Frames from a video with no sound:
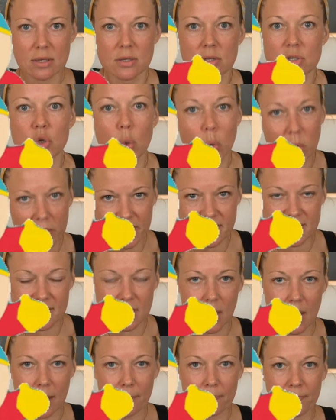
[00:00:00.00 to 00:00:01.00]
So
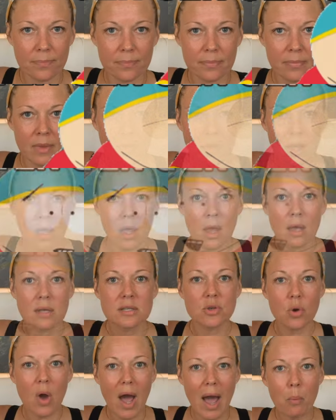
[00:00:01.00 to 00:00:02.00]
listen up.
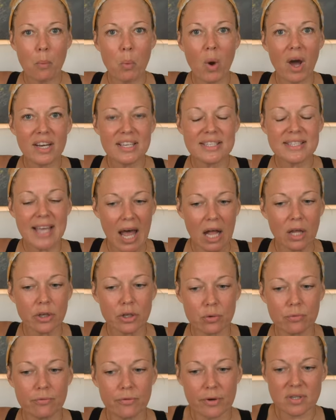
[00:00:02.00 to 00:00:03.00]
So I want to tell
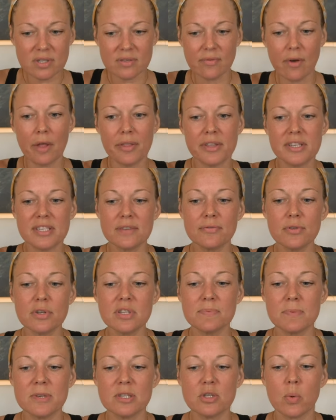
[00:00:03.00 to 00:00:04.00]
you, first of all, the difference
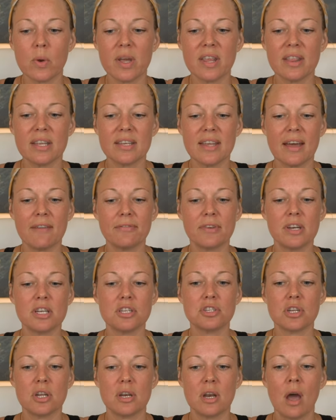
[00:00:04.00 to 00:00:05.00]
between the
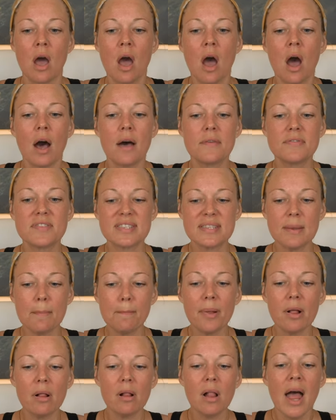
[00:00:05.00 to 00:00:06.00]
definition of
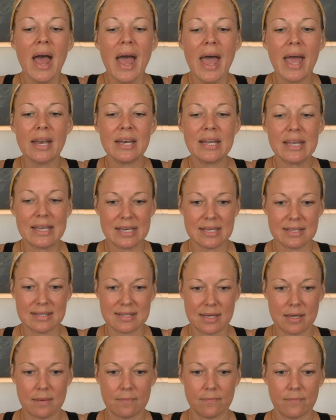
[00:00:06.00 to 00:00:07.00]
simple and
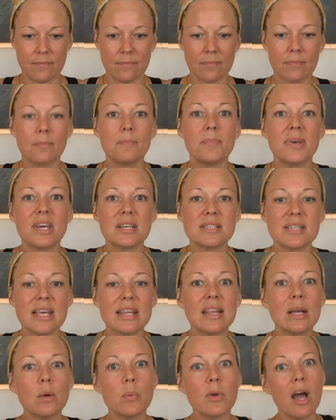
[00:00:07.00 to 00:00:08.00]
easy, because I
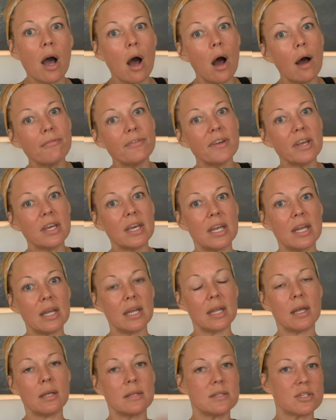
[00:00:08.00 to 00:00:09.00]
think we often get
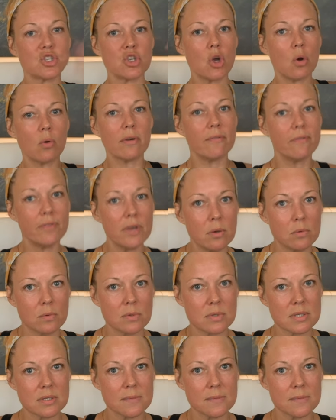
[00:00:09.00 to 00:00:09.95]
it's so confused.